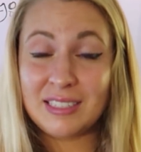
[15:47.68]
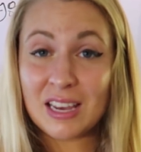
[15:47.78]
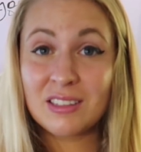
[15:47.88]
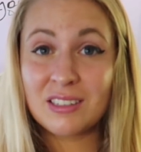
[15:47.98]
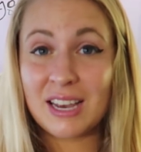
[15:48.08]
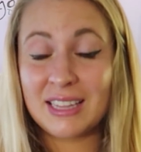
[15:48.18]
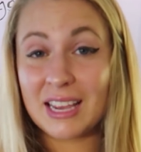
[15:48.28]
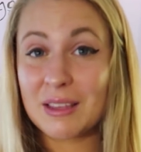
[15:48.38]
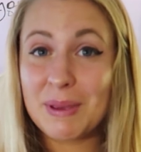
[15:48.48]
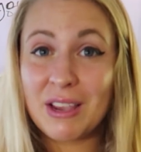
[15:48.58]
down the line
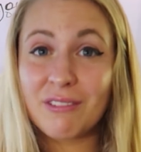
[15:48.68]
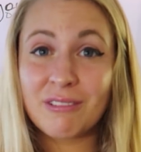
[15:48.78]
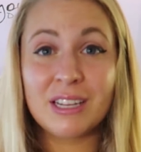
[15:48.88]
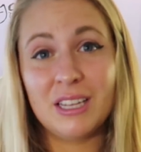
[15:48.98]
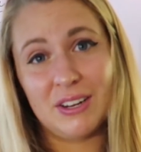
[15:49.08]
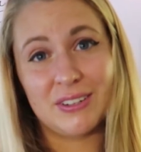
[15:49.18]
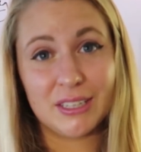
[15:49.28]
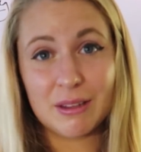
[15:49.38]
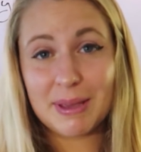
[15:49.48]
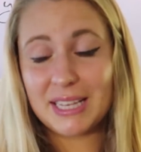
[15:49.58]
that could be really,
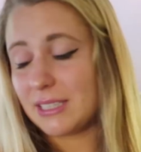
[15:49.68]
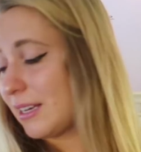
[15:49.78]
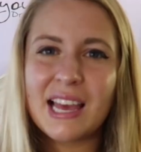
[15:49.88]
really amazing.